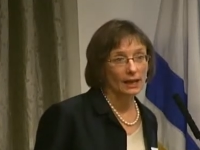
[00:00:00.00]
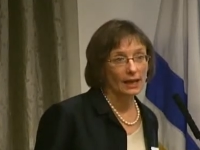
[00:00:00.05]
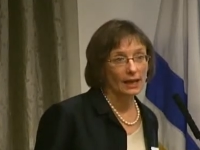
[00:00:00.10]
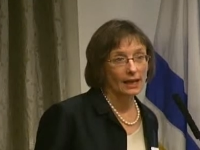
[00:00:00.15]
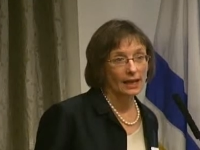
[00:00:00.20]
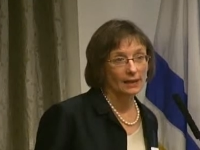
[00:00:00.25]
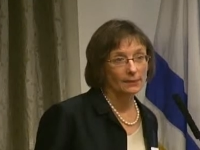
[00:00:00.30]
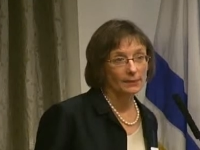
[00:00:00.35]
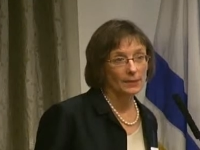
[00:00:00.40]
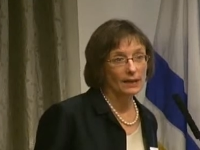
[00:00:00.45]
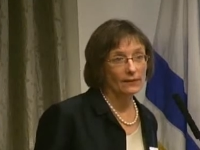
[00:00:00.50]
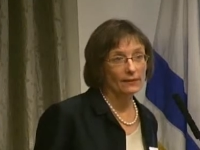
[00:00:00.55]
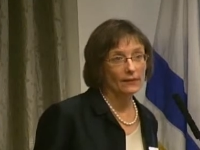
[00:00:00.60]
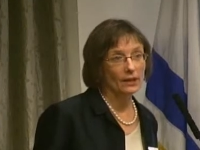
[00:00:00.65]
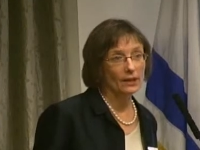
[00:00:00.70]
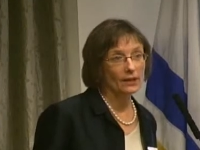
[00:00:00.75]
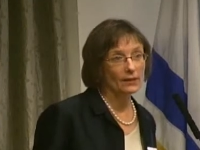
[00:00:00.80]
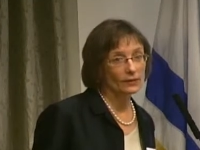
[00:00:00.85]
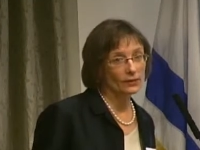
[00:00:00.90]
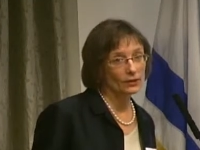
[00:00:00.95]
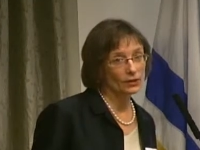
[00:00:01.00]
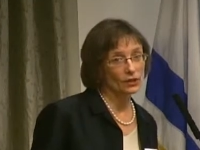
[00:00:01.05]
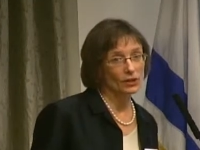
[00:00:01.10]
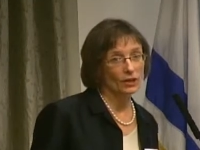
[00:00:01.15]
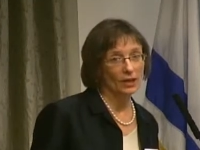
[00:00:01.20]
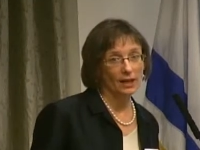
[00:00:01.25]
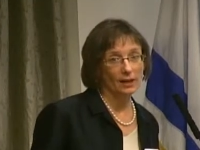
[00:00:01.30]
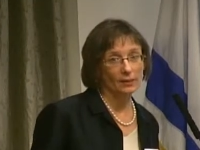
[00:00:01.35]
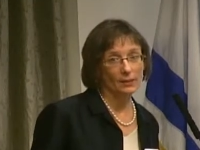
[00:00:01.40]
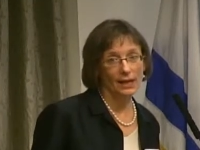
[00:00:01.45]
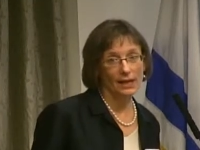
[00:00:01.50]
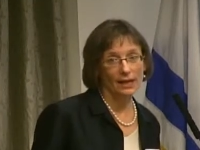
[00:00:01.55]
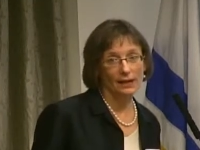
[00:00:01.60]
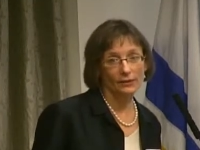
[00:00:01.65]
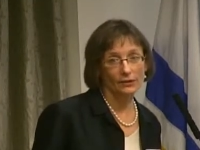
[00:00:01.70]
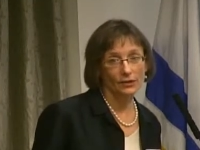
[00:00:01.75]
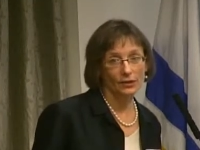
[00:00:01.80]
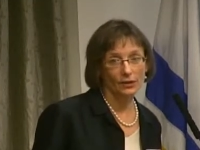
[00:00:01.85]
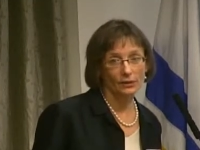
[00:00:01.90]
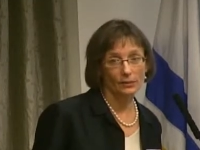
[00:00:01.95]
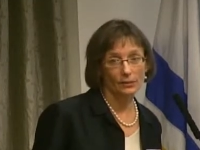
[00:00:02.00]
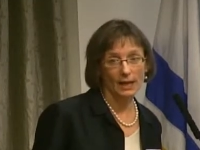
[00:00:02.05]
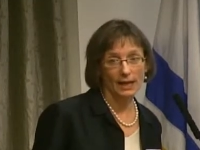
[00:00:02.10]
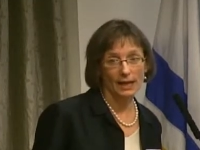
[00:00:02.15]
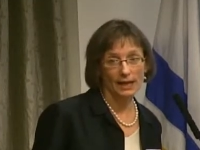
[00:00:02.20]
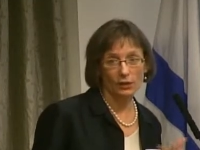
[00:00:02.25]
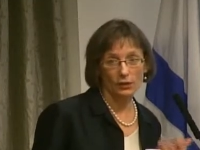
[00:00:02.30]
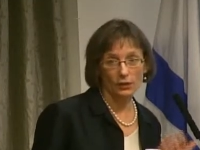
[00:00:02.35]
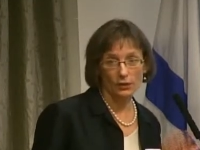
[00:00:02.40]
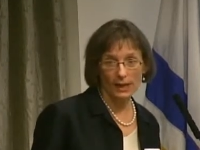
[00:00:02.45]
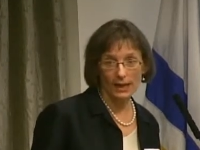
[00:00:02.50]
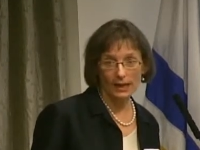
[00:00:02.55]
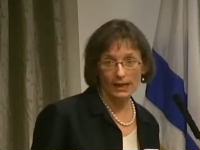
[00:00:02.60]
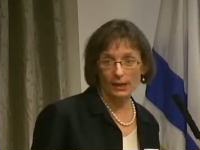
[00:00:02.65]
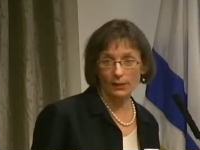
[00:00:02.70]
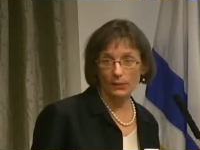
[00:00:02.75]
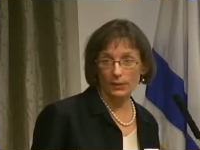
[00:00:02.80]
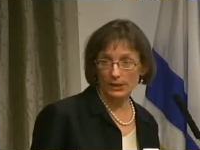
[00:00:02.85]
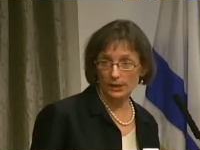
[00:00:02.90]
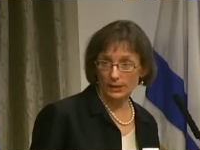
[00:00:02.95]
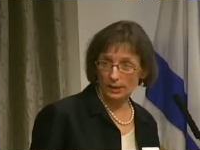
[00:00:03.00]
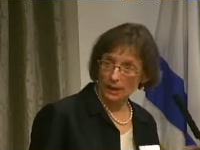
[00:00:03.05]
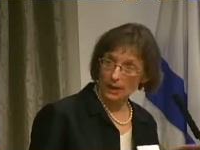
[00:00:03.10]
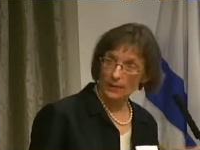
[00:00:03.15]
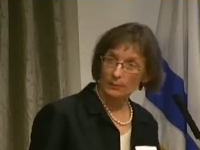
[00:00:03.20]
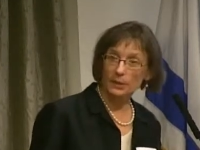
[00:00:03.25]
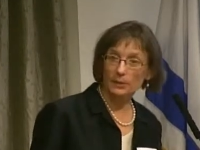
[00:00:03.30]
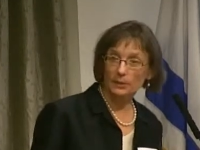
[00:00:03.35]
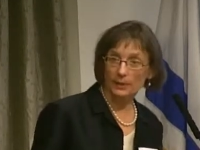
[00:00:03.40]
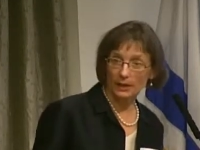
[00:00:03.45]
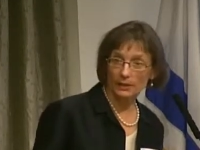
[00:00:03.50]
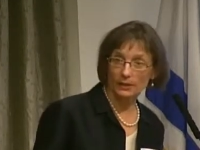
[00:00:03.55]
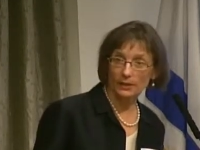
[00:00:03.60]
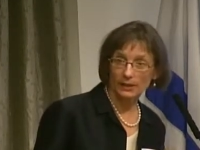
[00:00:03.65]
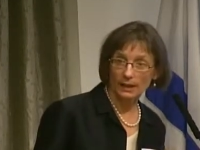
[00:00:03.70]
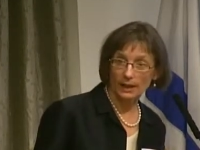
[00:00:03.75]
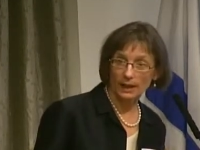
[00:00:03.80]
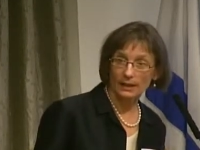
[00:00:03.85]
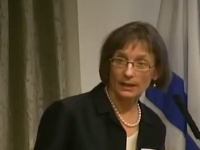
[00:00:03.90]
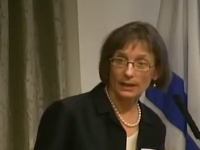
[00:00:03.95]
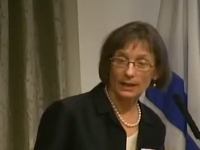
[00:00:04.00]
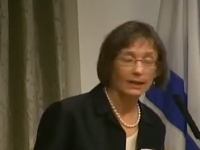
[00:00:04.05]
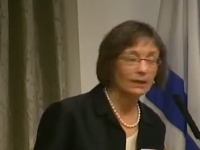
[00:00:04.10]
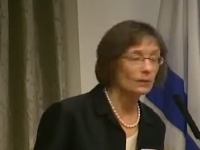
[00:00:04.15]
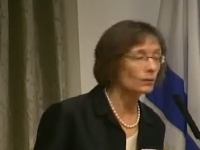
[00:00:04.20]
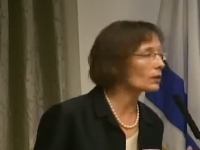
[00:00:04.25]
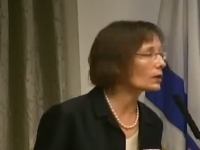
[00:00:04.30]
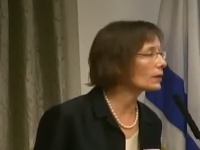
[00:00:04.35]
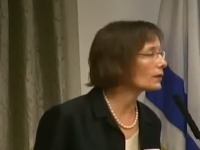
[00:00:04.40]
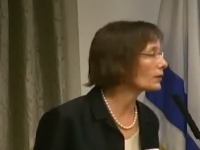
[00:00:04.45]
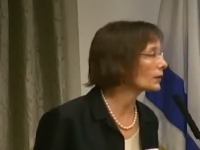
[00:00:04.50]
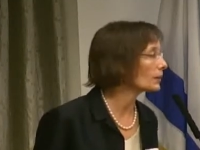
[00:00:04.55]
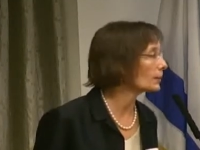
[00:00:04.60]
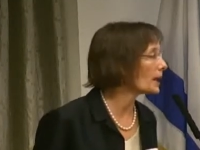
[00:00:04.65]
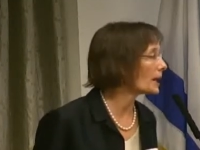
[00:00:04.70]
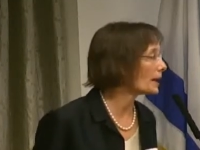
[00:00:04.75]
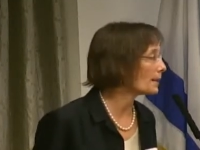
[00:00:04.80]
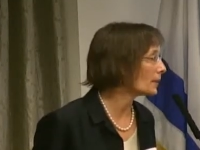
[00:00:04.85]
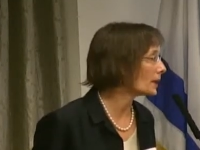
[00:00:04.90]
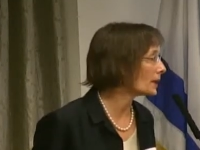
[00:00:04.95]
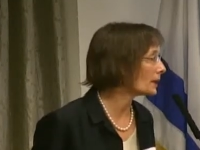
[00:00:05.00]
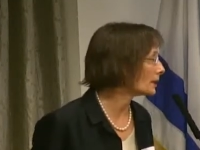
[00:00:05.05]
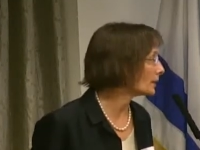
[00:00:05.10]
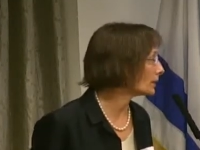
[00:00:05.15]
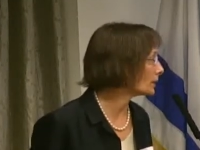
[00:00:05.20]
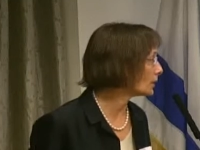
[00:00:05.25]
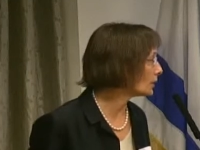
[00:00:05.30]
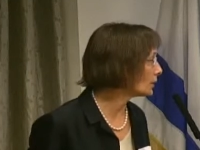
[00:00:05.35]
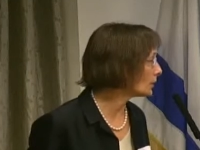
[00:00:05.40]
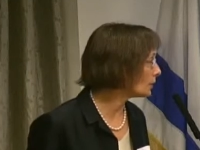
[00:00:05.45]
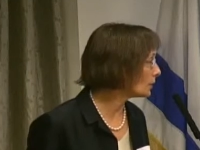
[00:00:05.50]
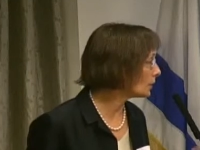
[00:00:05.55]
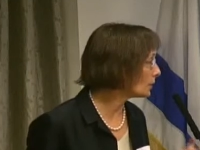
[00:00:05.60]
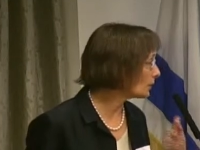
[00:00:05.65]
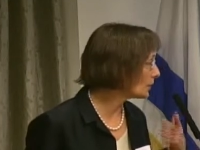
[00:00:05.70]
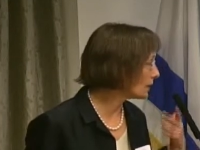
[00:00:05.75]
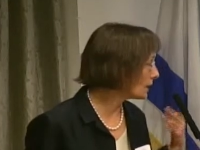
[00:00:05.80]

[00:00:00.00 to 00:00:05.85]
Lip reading: And my very first job after my training was to come to Mount Sinai and work for Bob Butler, who